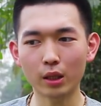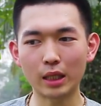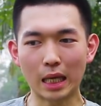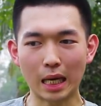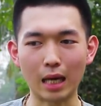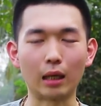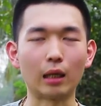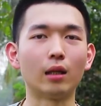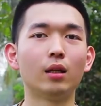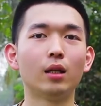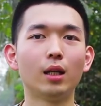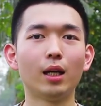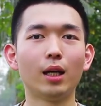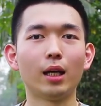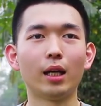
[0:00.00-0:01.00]
young,
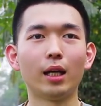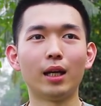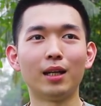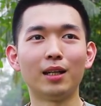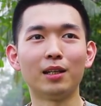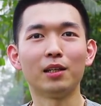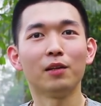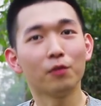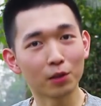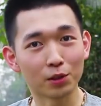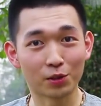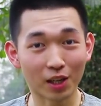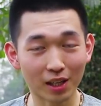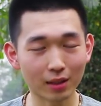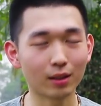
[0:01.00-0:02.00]
and if you're
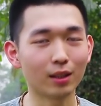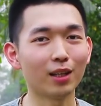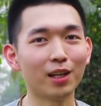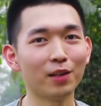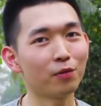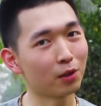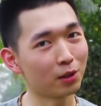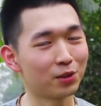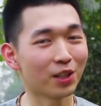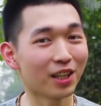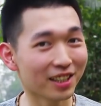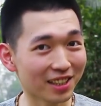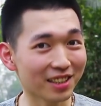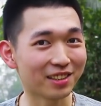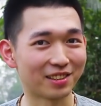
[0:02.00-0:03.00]

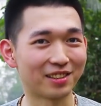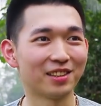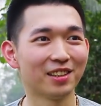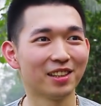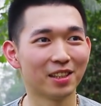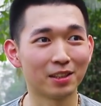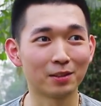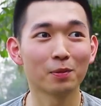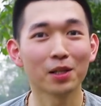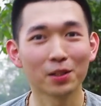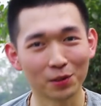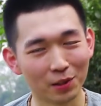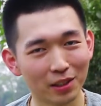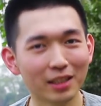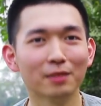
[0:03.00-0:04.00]
Chinese
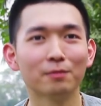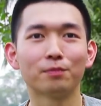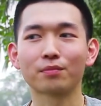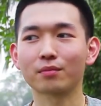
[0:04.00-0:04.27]
especially,